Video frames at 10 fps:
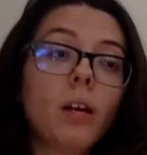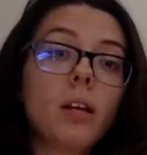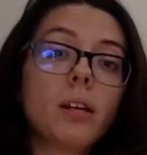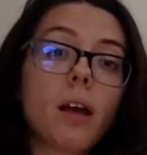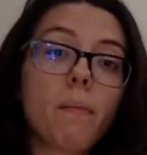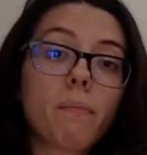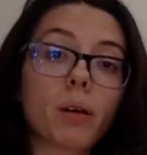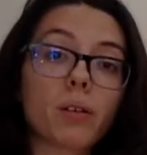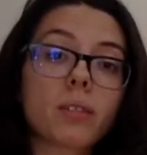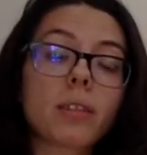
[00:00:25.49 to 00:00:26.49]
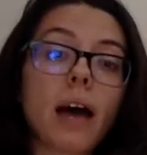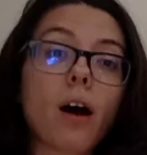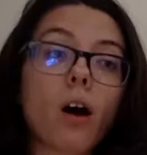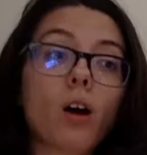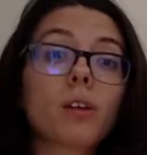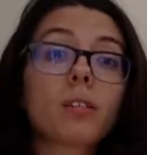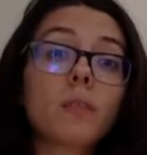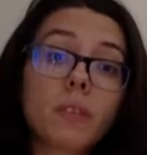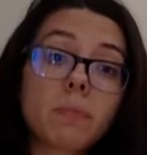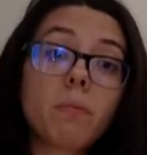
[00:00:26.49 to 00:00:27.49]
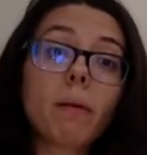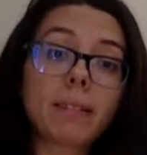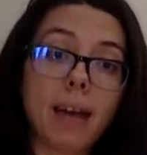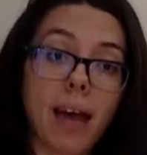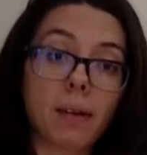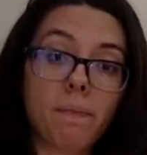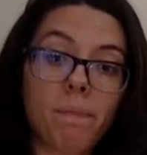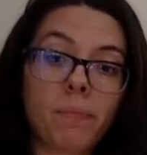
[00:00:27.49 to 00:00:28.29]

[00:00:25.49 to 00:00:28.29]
numbers that are divisible by 10.